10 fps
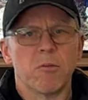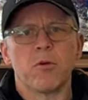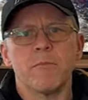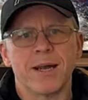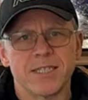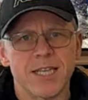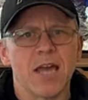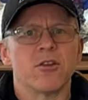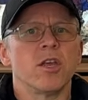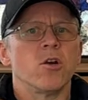and put it back
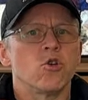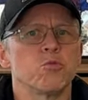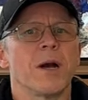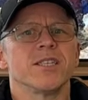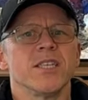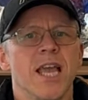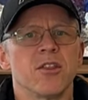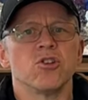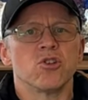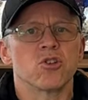together, and it goes back
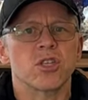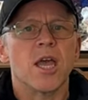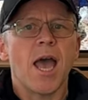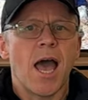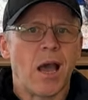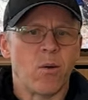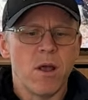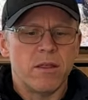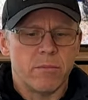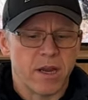together just how
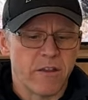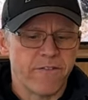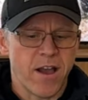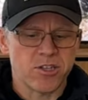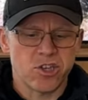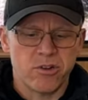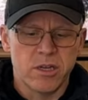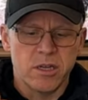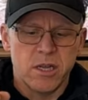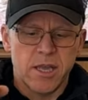the manufacturer
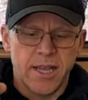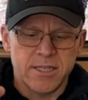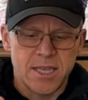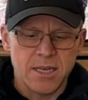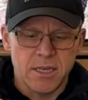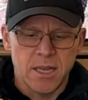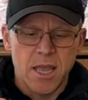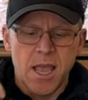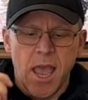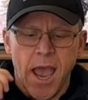intended.
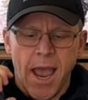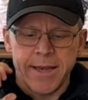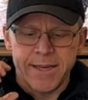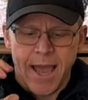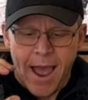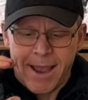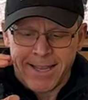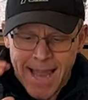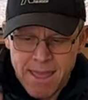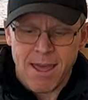And I
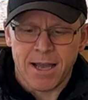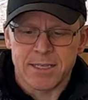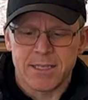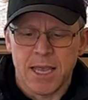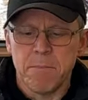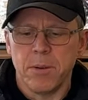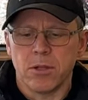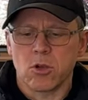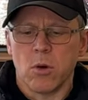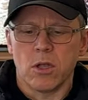get that same
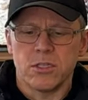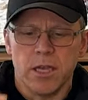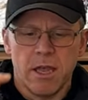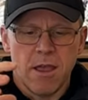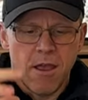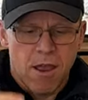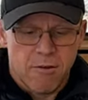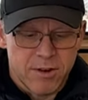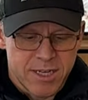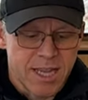build quality,
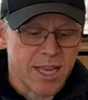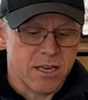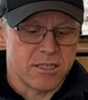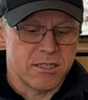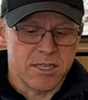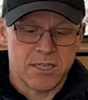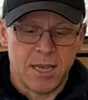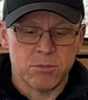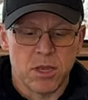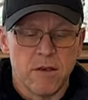ridiculous as it
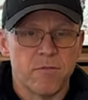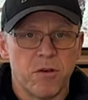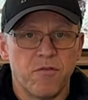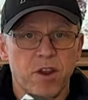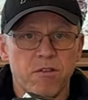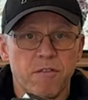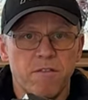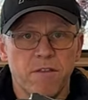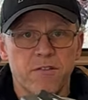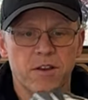seems, from a
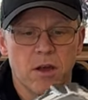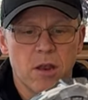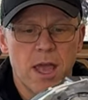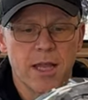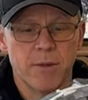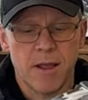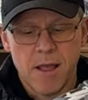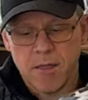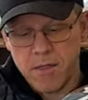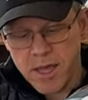$350 helmet.
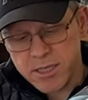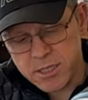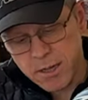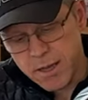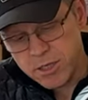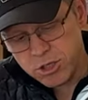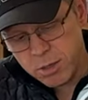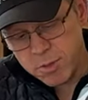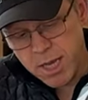This stripped